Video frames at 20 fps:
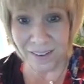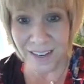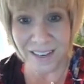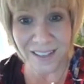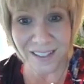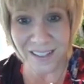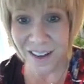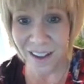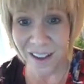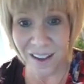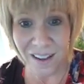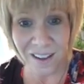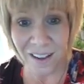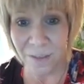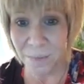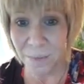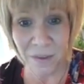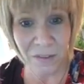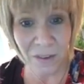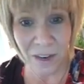he's not
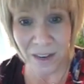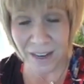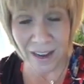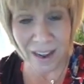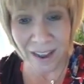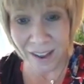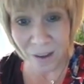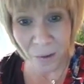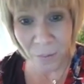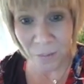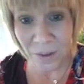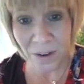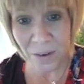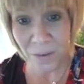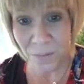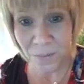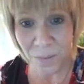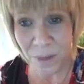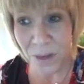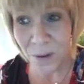coming right now. We
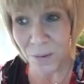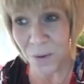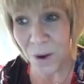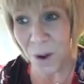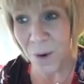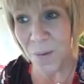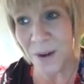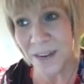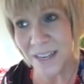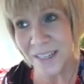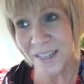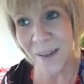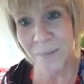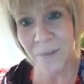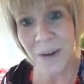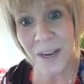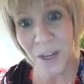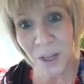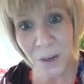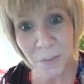don't know when he's coming. It